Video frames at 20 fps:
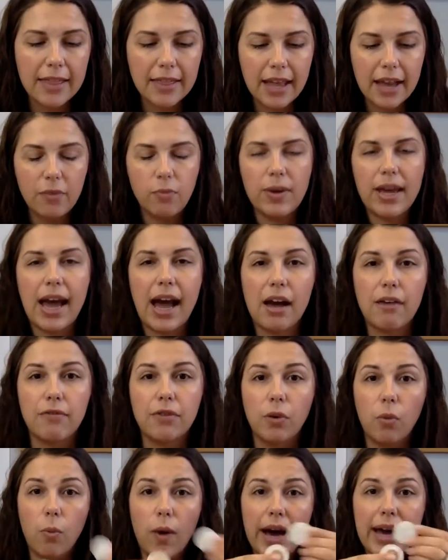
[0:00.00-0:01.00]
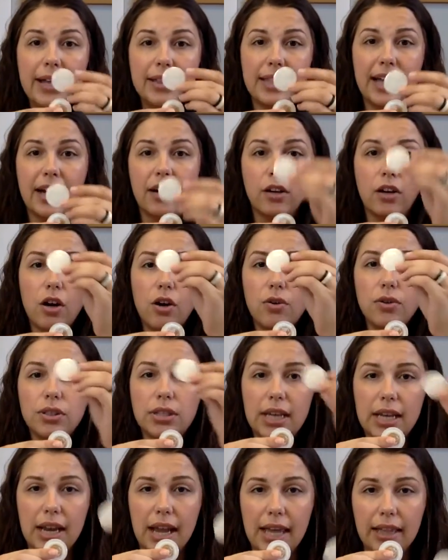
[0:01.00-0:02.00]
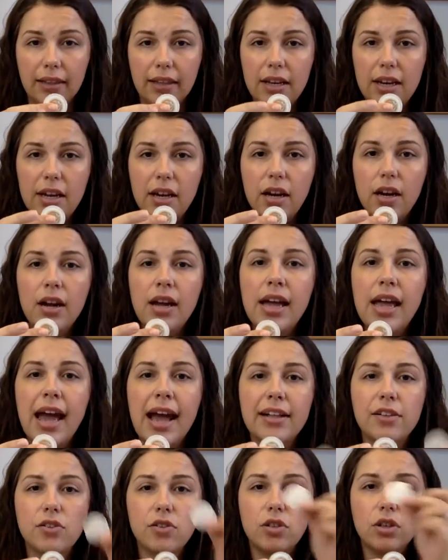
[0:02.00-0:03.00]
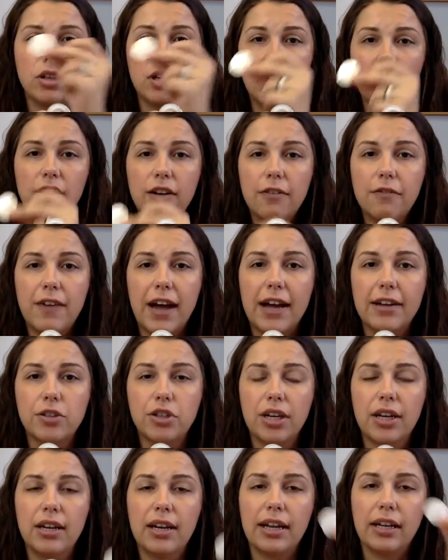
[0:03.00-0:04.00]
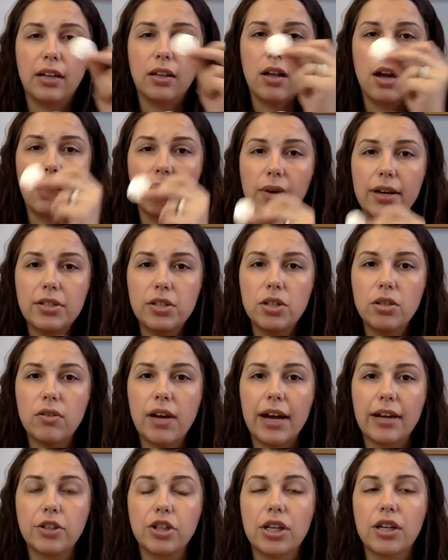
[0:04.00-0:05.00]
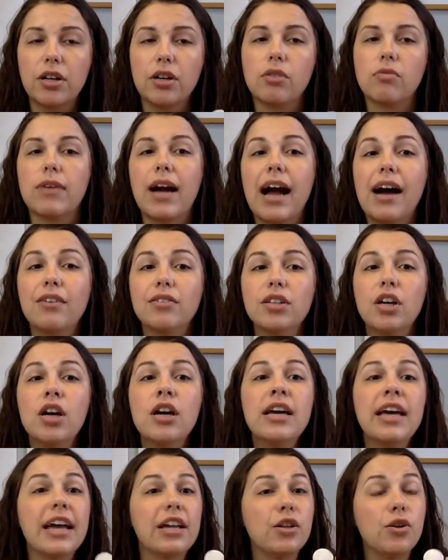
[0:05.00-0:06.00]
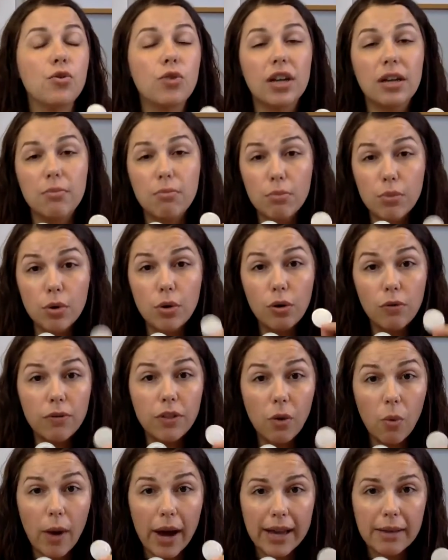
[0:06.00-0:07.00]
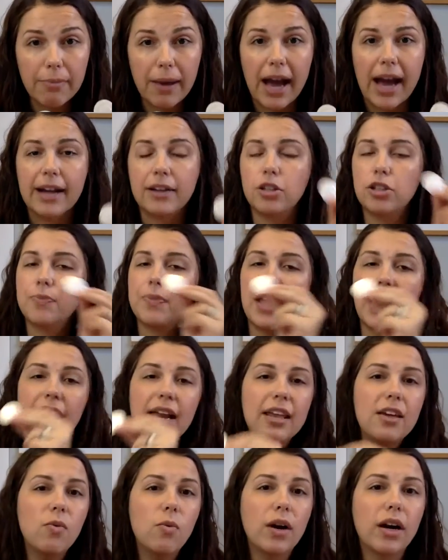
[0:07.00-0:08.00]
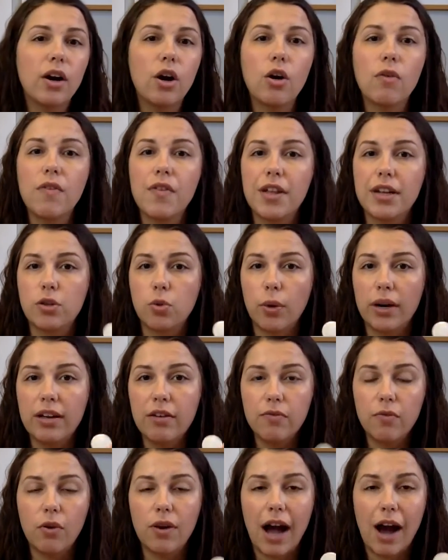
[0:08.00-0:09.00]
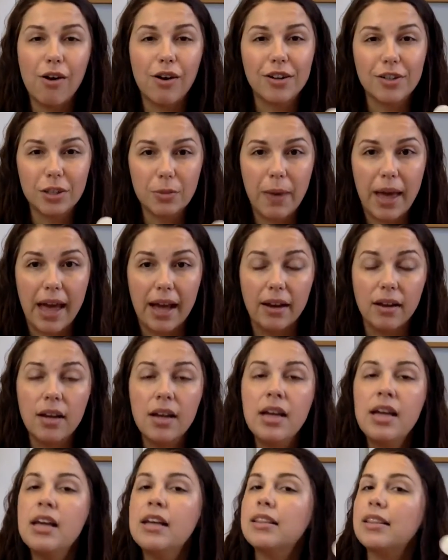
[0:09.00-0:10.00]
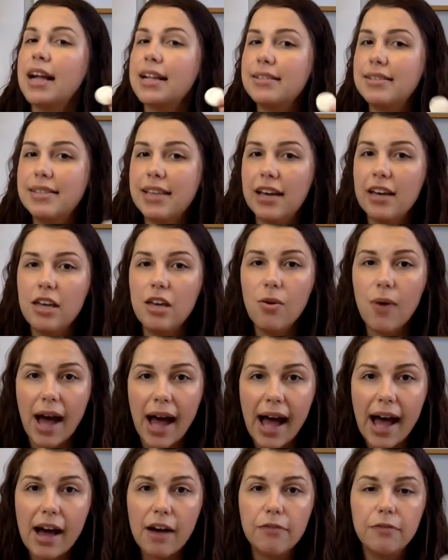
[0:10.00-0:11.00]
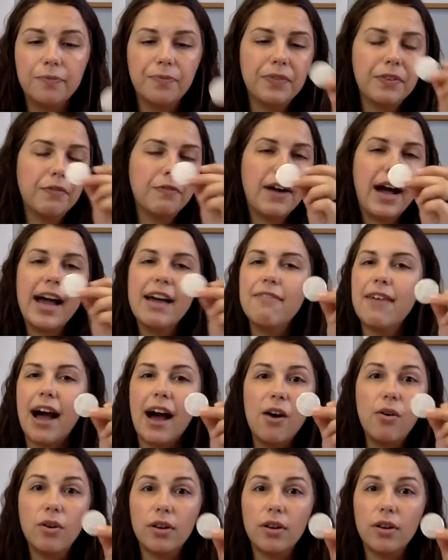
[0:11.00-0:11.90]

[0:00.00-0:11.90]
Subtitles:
And then we have the white that goes in a linear and circular fashion in clockwise direction around, and you can move the white patch anywhere over the 24-hour span. Let's say you have 5